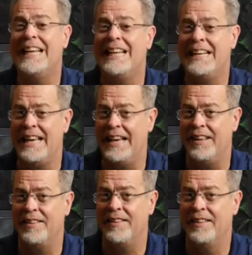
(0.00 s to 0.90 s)

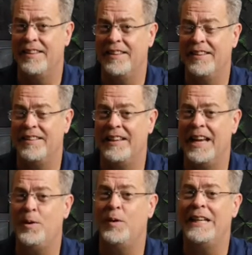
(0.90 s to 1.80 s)
Death.
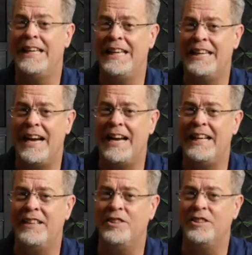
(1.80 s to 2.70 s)
Okay, when he died,
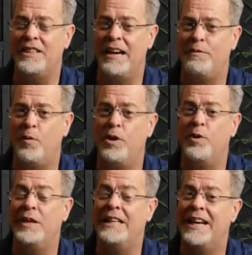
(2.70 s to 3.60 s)
he didn't just die for
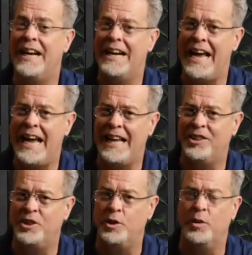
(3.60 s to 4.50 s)
you, he died
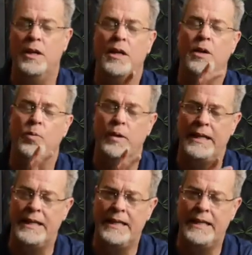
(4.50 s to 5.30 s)
as you. When he